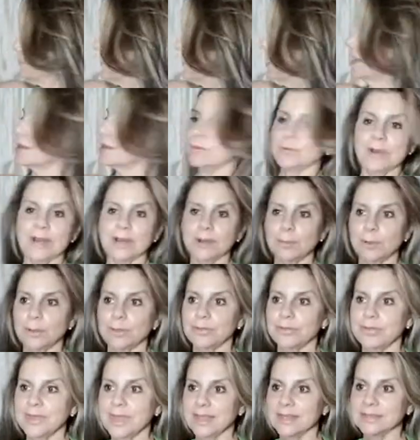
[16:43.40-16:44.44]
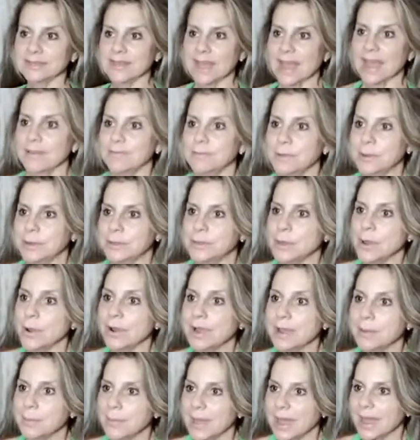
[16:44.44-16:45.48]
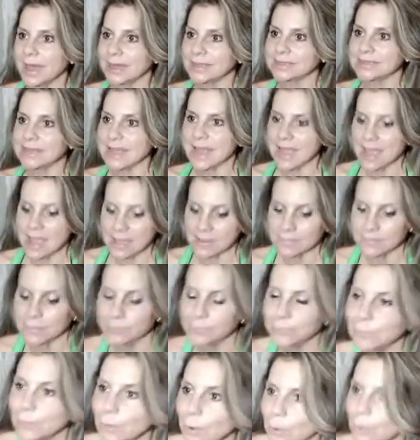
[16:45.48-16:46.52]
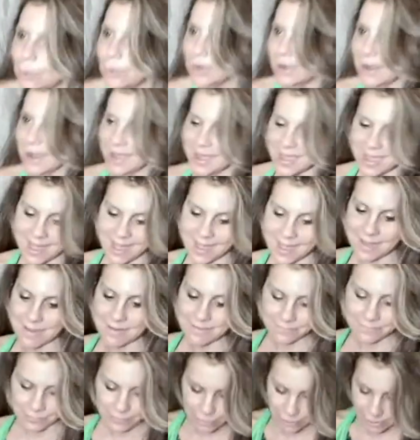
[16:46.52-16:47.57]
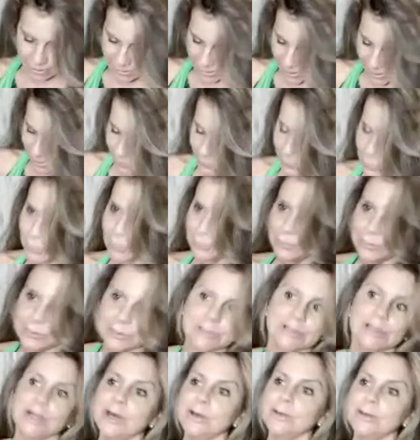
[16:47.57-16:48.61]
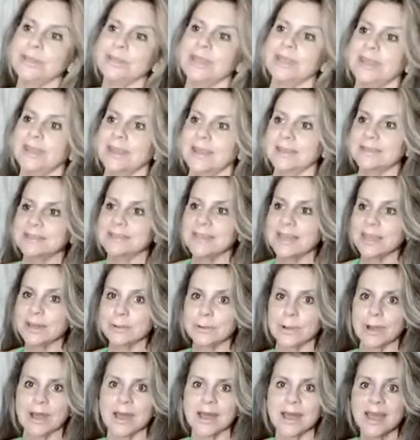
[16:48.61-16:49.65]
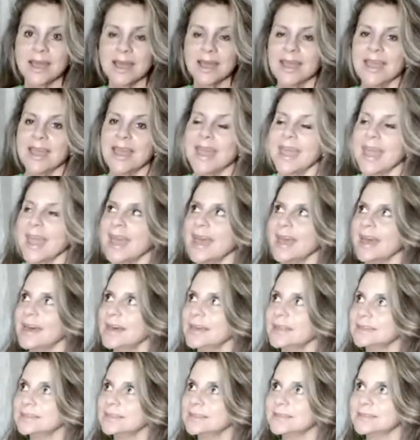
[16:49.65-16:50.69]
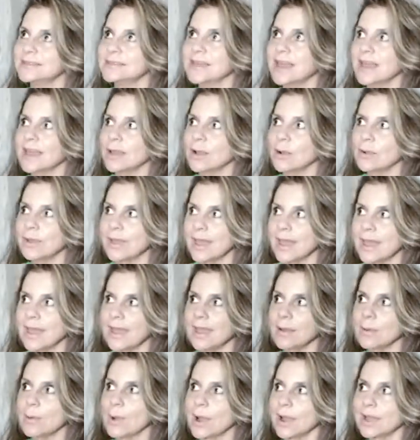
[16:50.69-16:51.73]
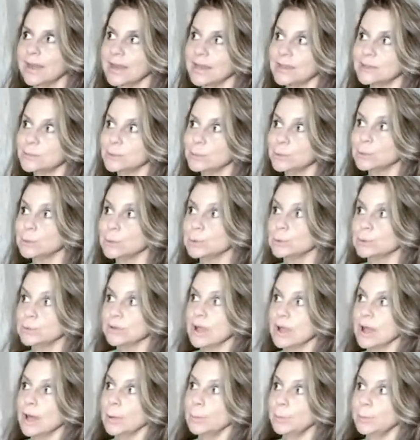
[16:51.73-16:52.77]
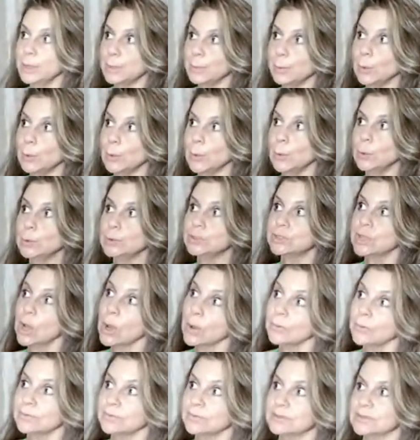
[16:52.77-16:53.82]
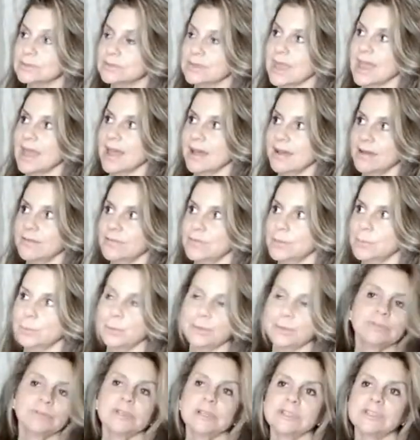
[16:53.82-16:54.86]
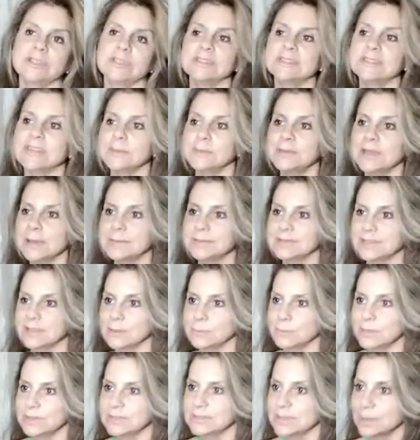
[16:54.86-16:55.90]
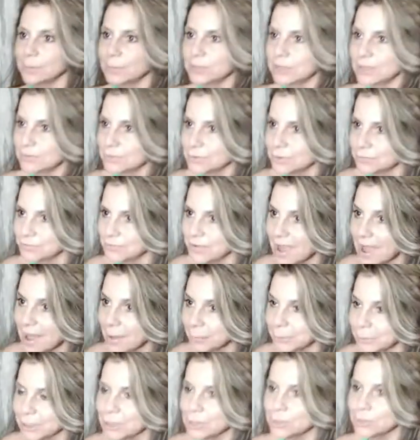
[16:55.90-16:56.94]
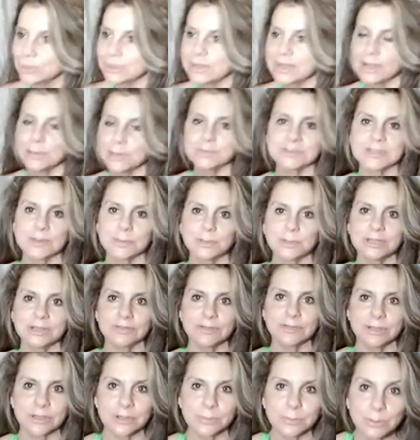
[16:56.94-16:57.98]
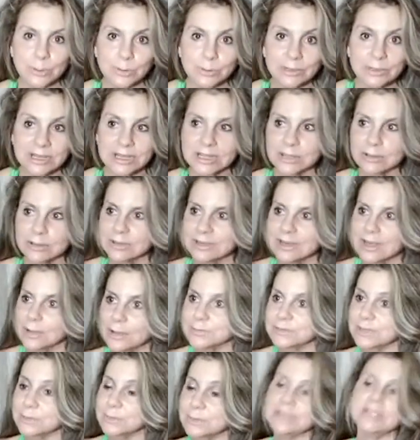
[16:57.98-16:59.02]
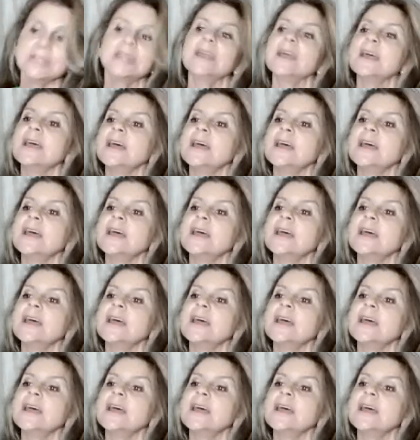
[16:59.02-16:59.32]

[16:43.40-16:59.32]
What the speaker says: incredible things. I have a yoga mat, I have a floor, I have beautiful clothing, etc. And it's like, okay, what can I do to help people who don't have the privilege? And sometimes it can be somebody of your family. You can help somebody of the community. You can help somebody